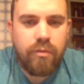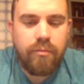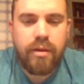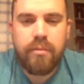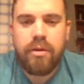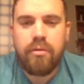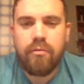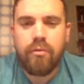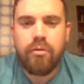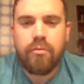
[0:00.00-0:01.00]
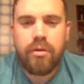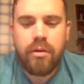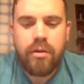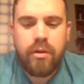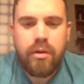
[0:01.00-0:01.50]
maybe you wrote.
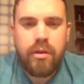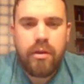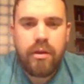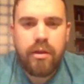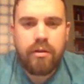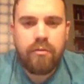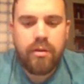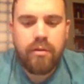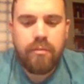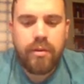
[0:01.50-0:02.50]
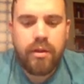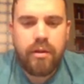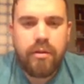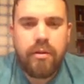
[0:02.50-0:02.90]
It's going to be